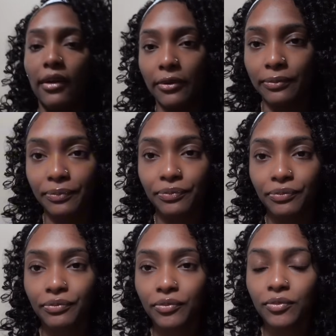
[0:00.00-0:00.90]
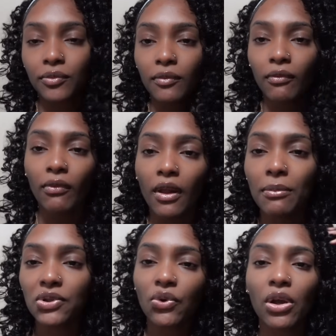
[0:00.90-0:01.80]
I
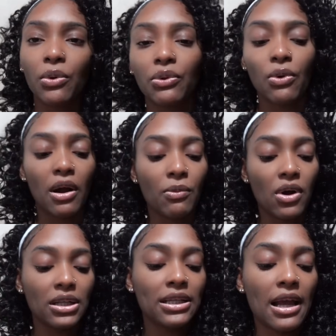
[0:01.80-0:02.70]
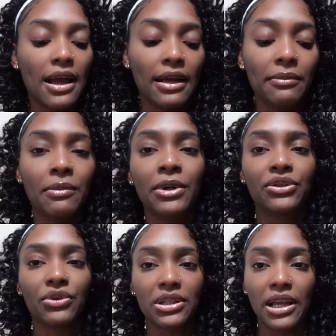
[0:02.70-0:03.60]
make
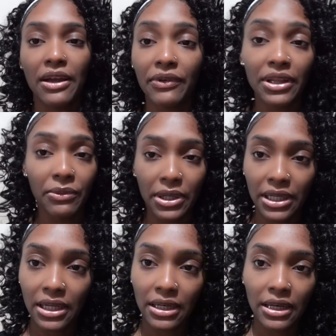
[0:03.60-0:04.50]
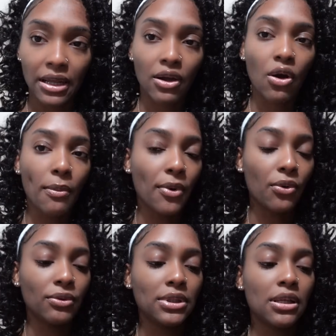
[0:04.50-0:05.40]
sure I say everything what did in there come
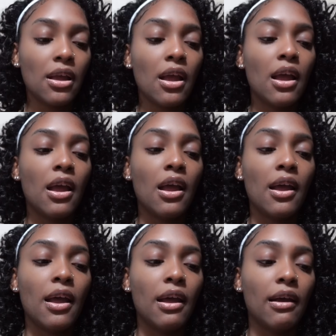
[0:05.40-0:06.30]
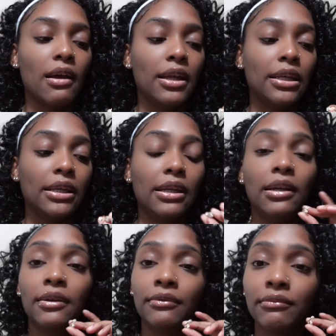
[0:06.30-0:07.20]
out. And
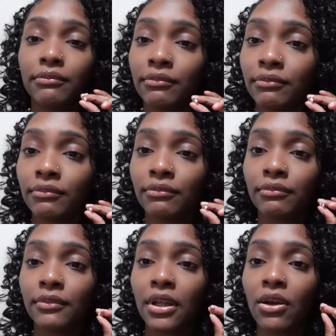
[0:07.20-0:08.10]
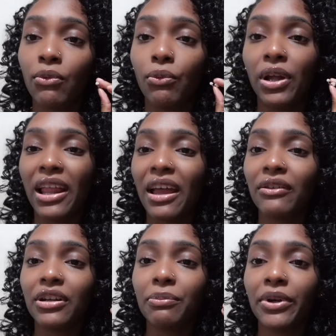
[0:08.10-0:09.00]
yeah, will I
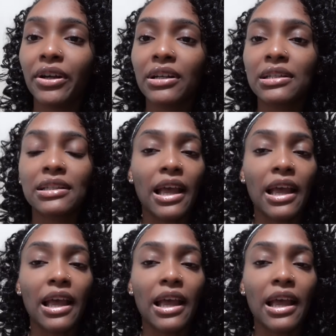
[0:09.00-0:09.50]
re-pierce?